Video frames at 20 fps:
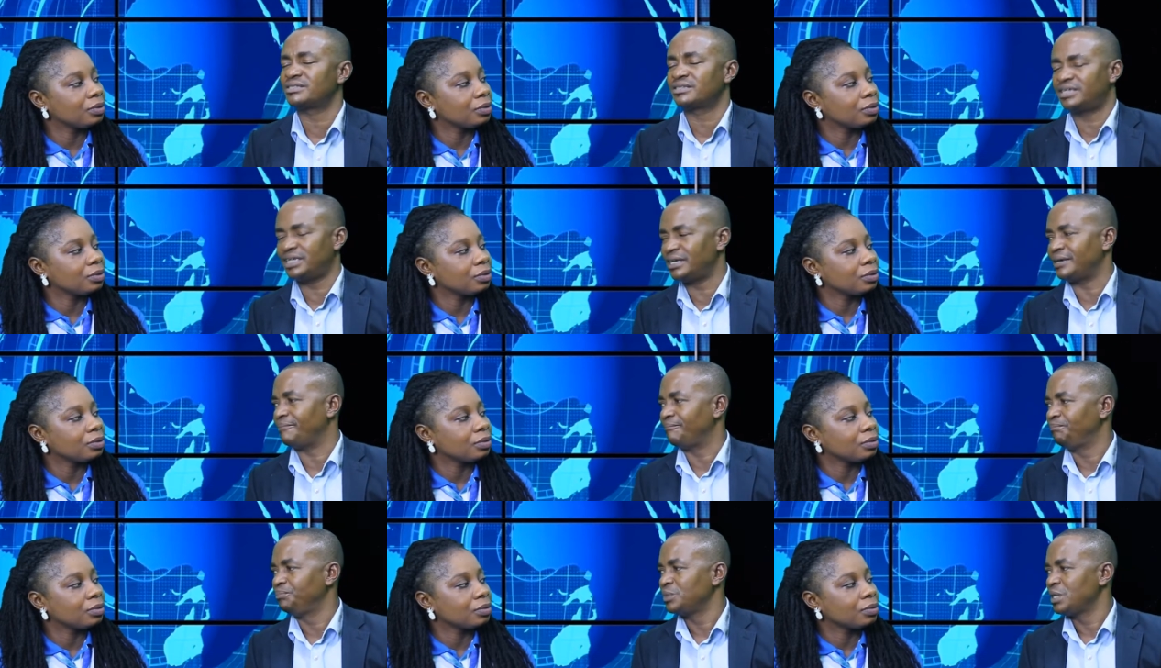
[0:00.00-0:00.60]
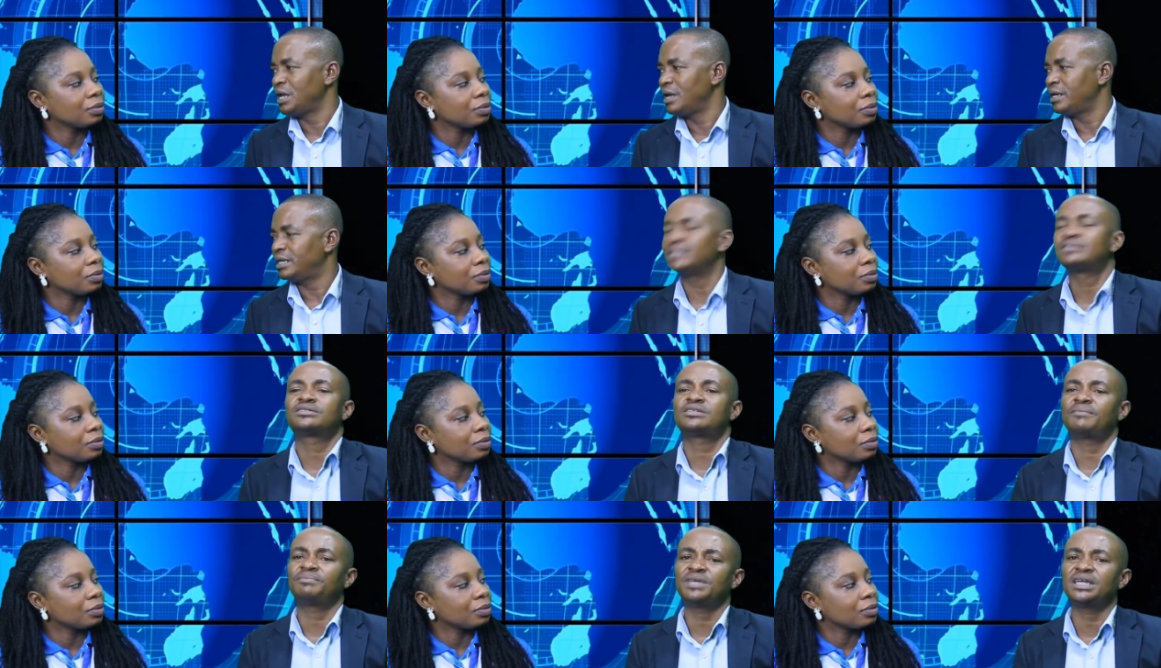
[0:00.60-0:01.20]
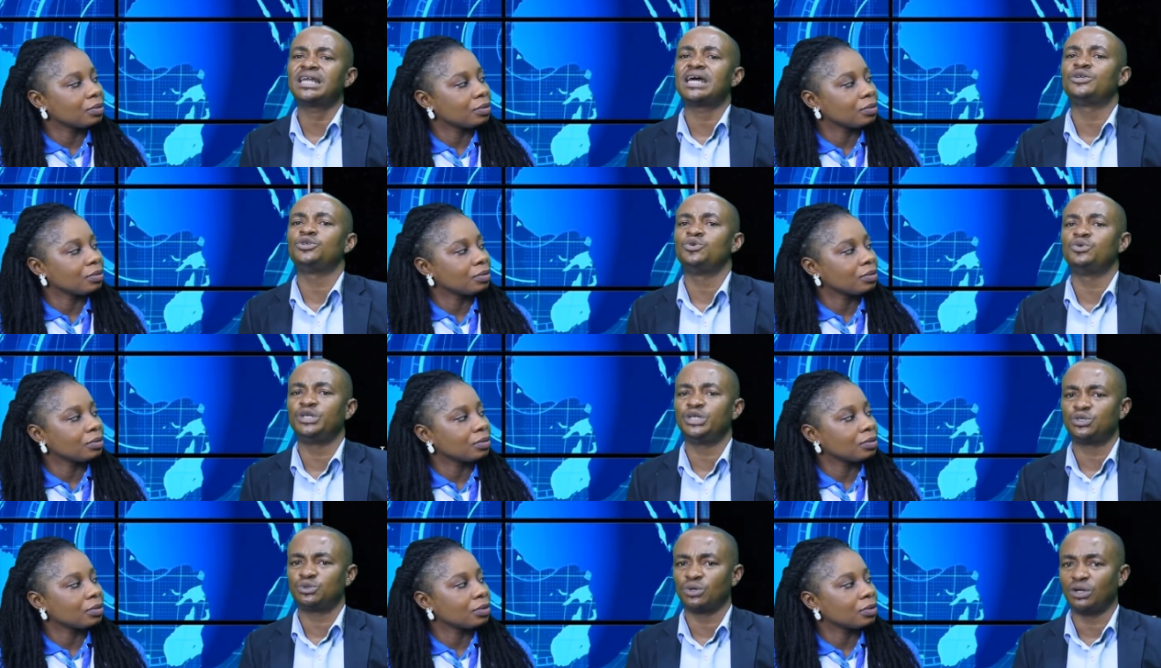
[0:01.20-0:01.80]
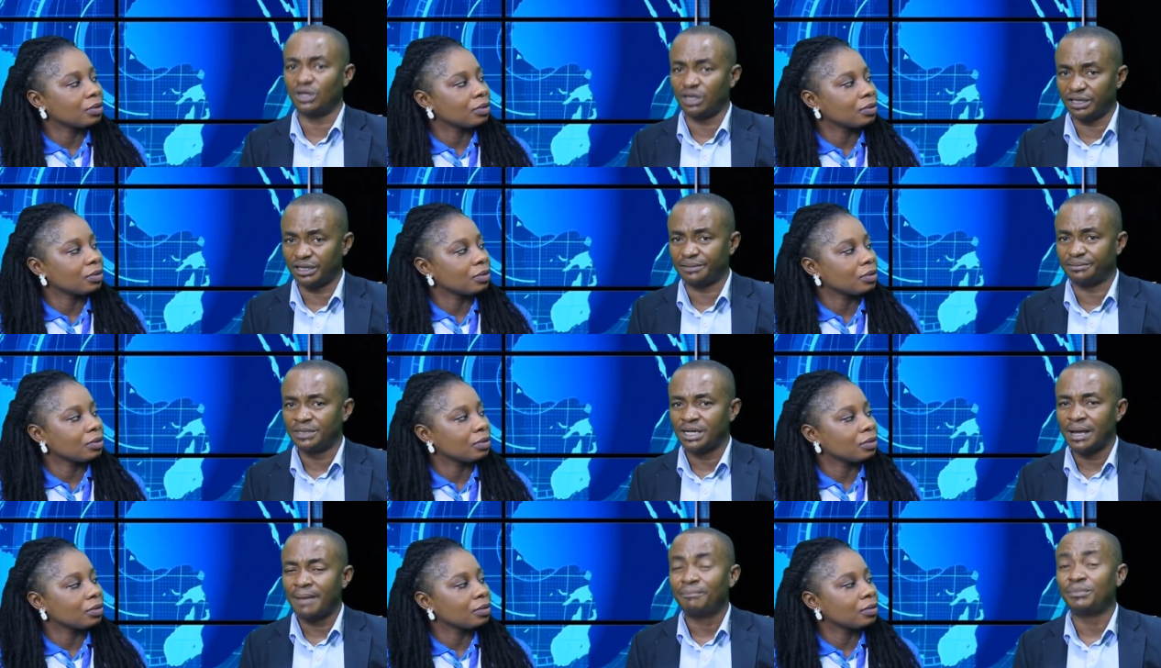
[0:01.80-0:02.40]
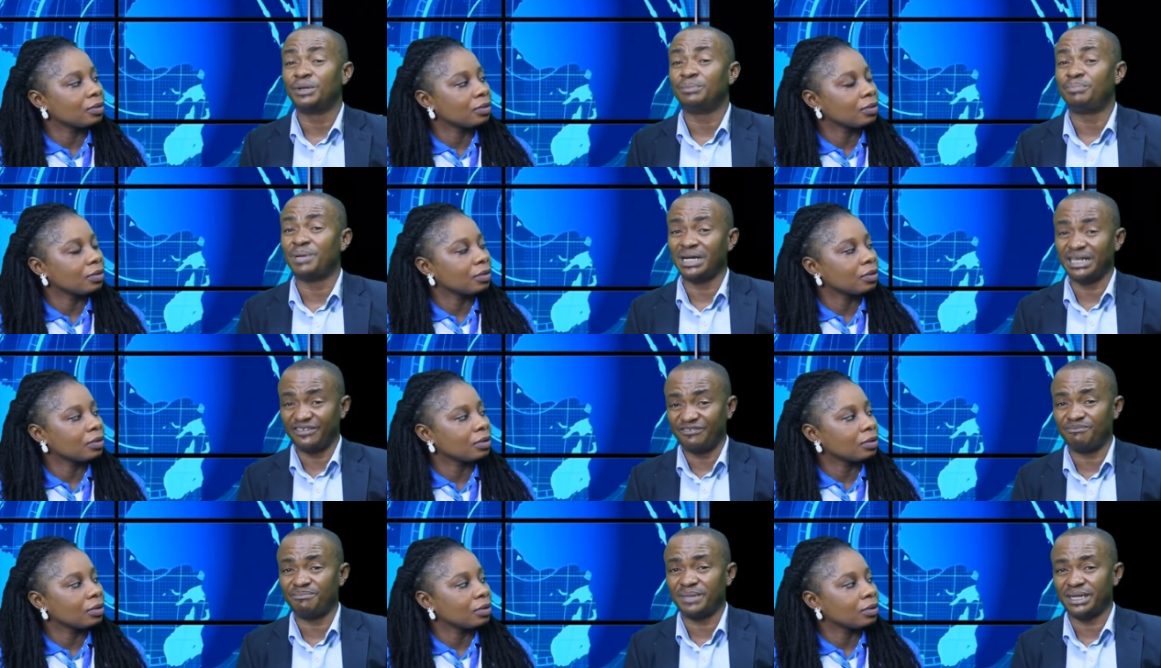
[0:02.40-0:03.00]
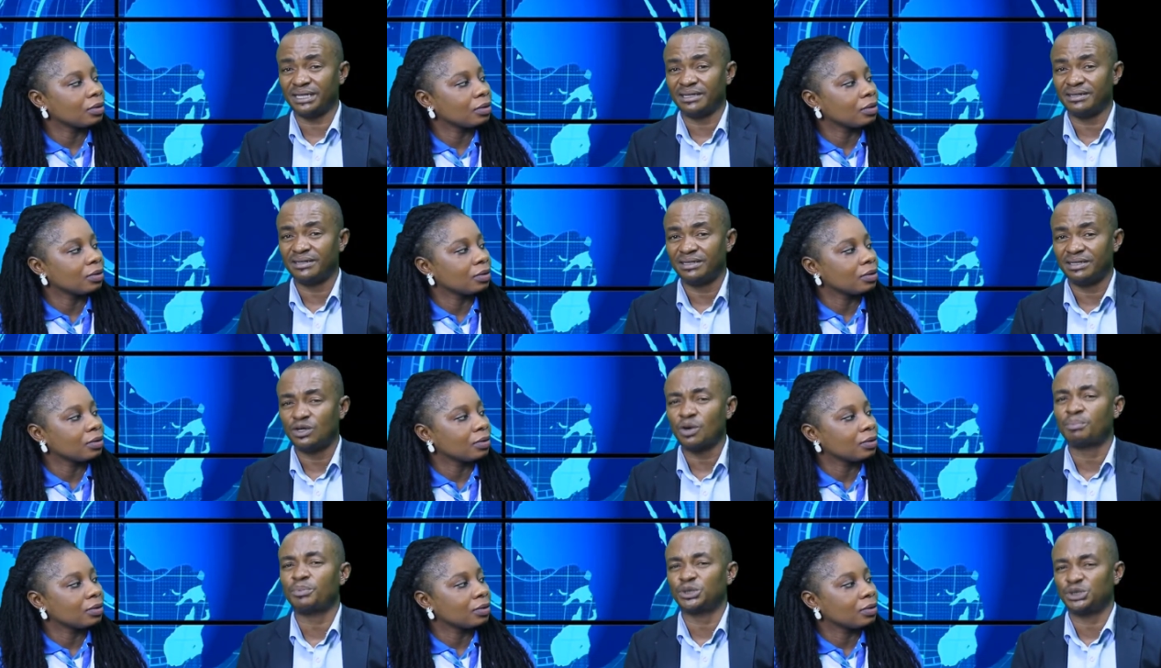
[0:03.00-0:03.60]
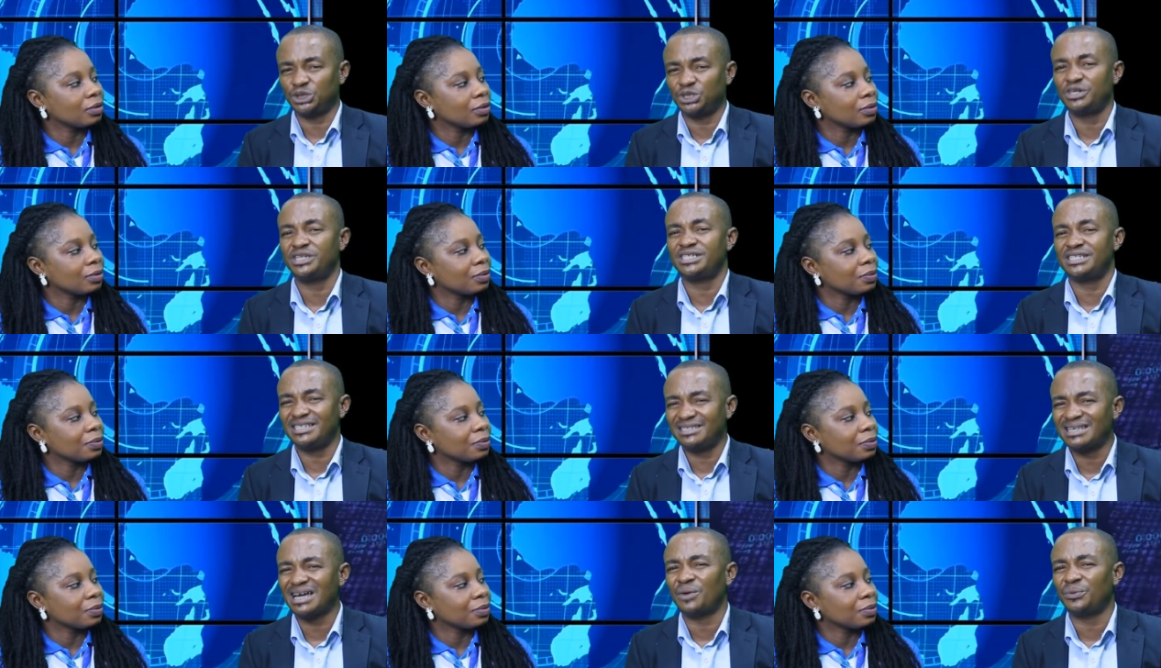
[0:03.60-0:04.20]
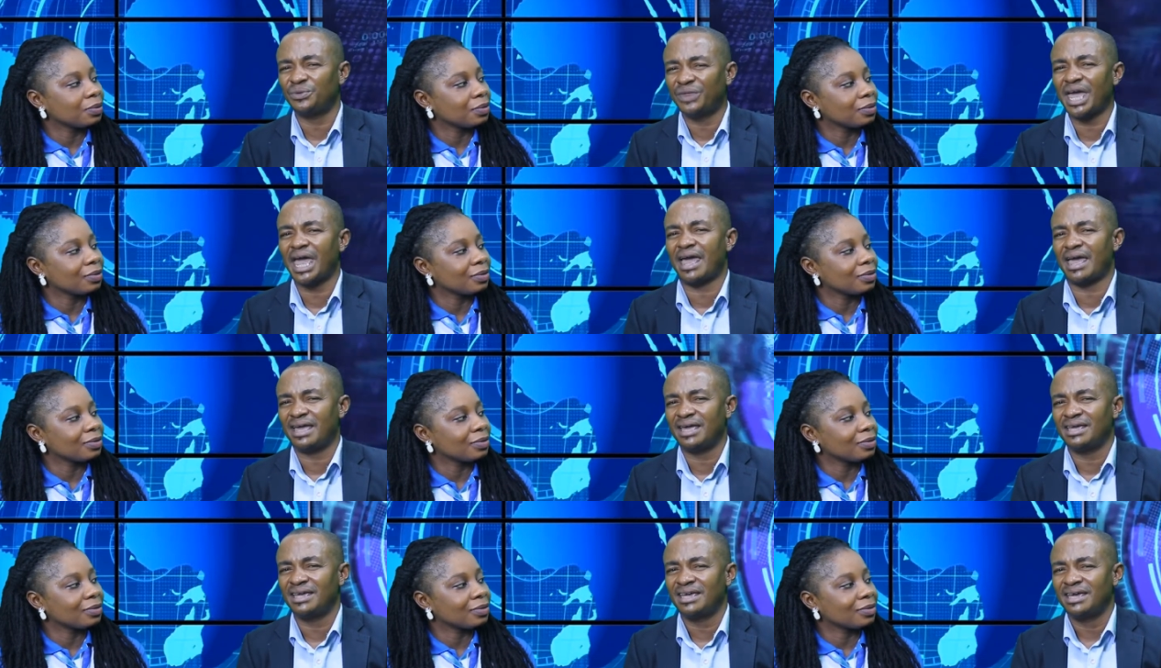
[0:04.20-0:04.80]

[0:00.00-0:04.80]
Speaker 1: scheme. It's something that you need to learn, but believe me, the opportunities out there,